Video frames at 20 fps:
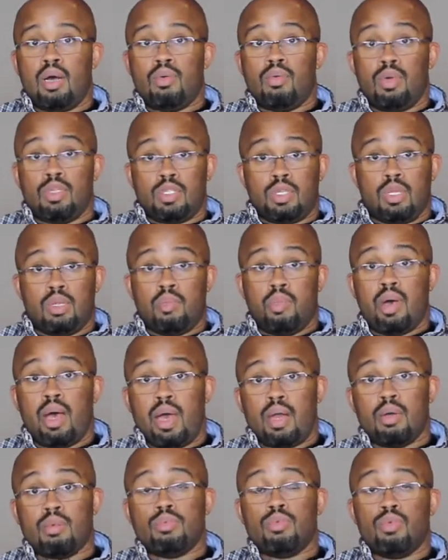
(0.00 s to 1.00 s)
what's on the
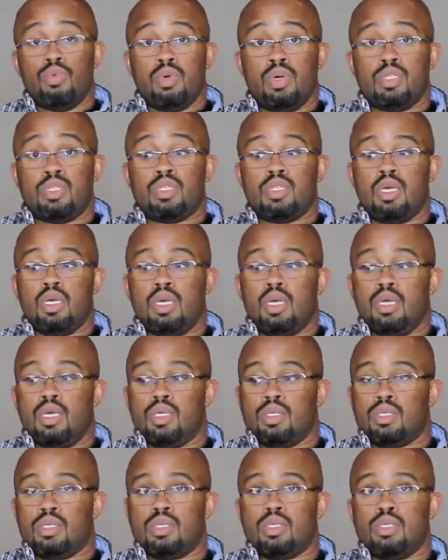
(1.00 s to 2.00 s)
bottom, which
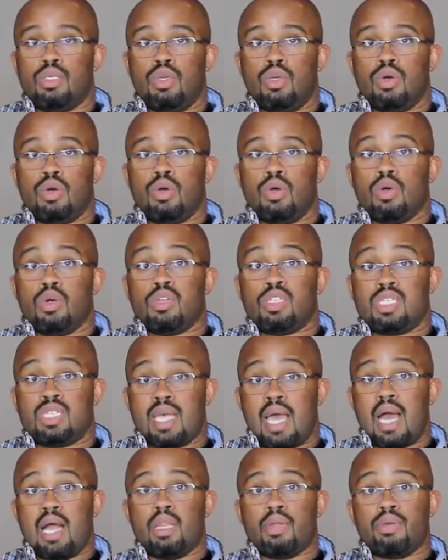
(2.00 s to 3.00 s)
is your
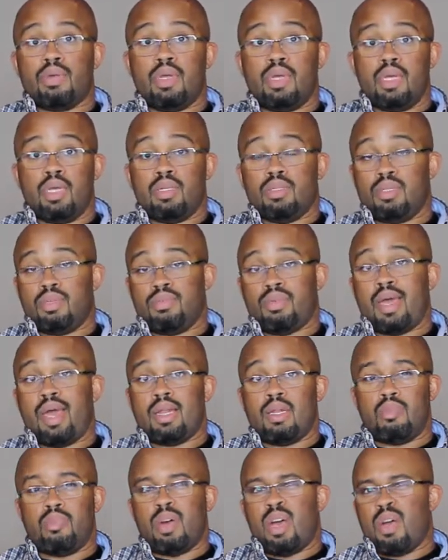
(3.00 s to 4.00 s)
salary
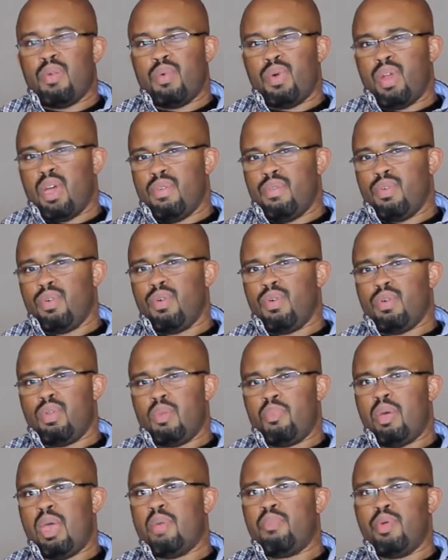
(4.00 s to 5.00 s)
divided by whatever
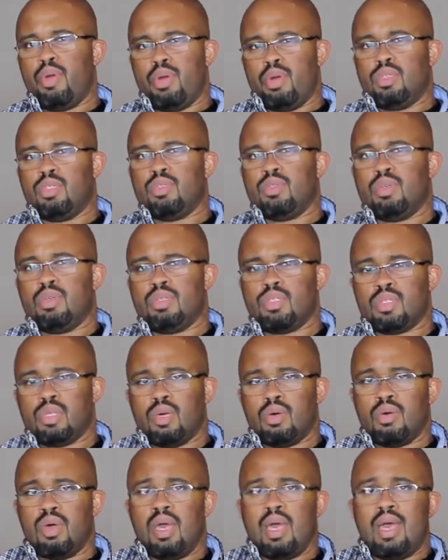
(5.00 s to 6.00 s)
pay period you're in.
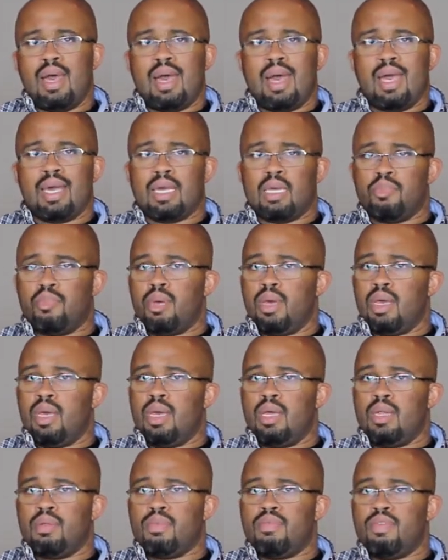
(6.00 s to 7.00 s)
So I get
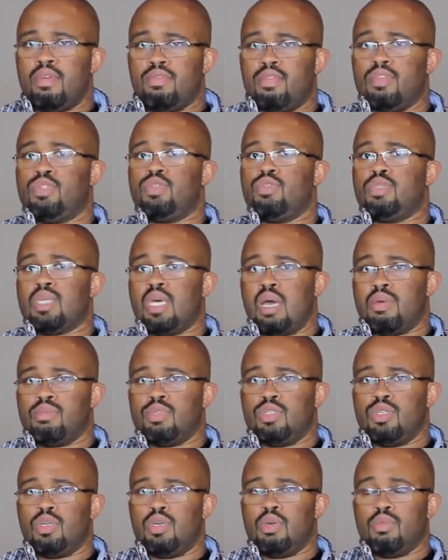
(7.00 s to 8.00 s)
paid 52
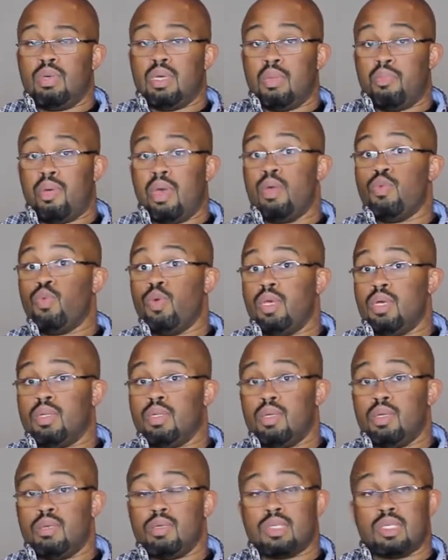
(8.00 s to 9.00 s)
times a year. We get paid
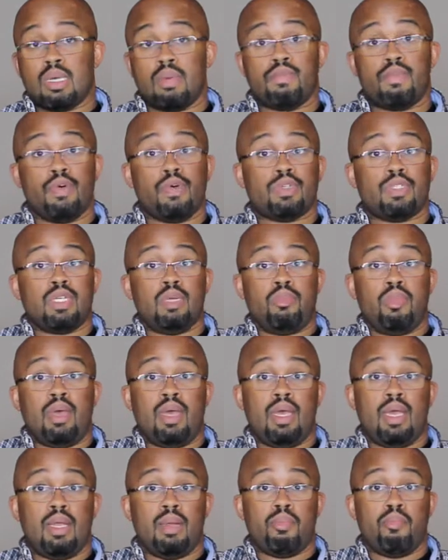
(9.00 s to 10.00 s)
weekly. Some folks get
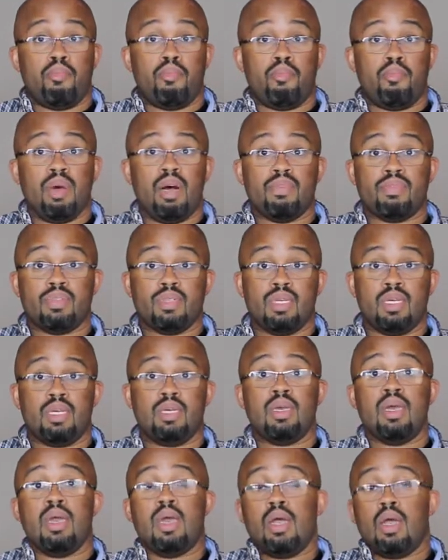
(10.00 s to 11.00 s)
paid
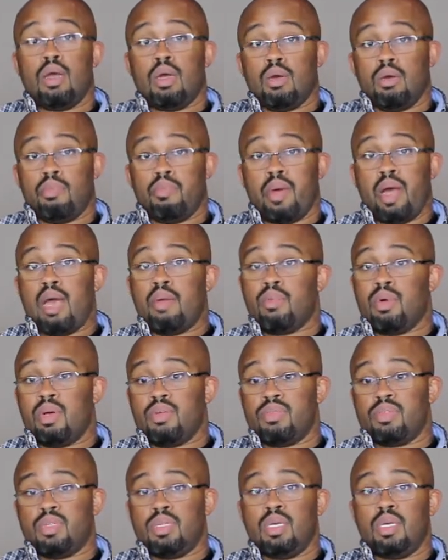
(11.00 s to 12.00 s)
monthly or
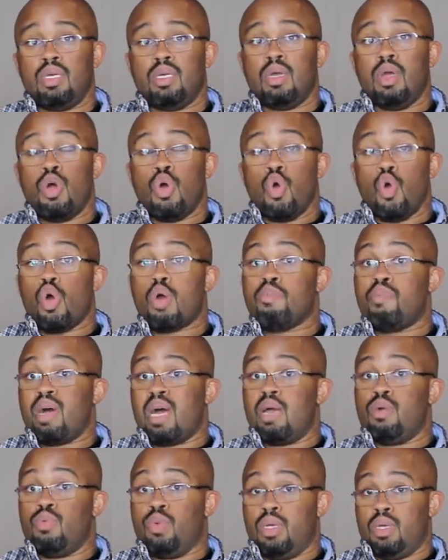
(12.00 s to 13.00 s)
bi-monthly or
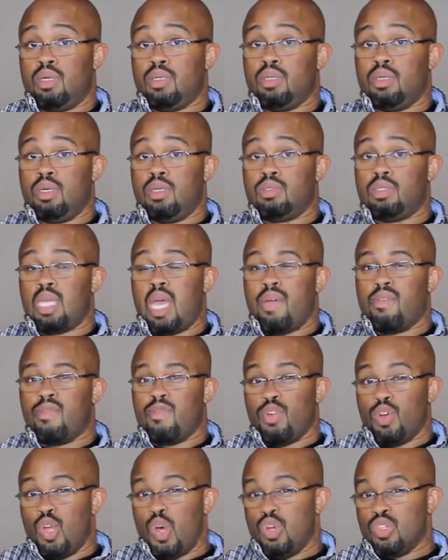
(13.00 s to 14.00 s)
bi-weekly. And
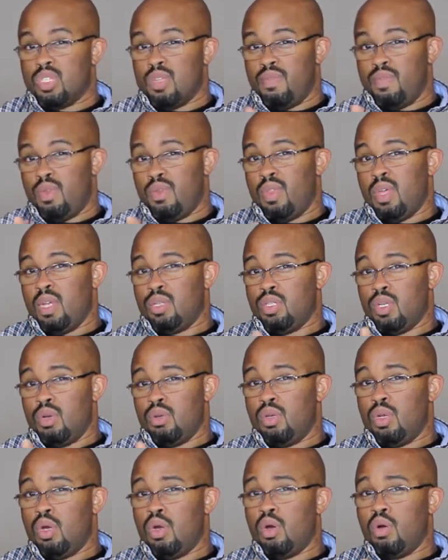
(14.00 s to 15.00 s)
for those of you that
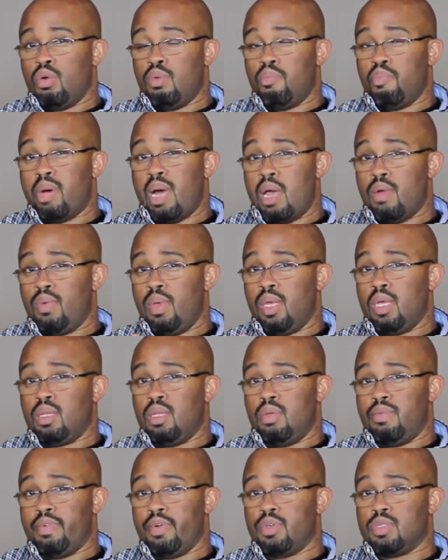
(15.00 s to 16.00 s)
don't know
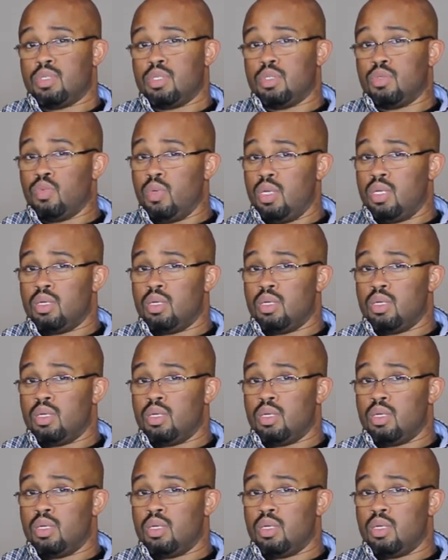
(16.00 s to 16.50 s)
bi-weekly versus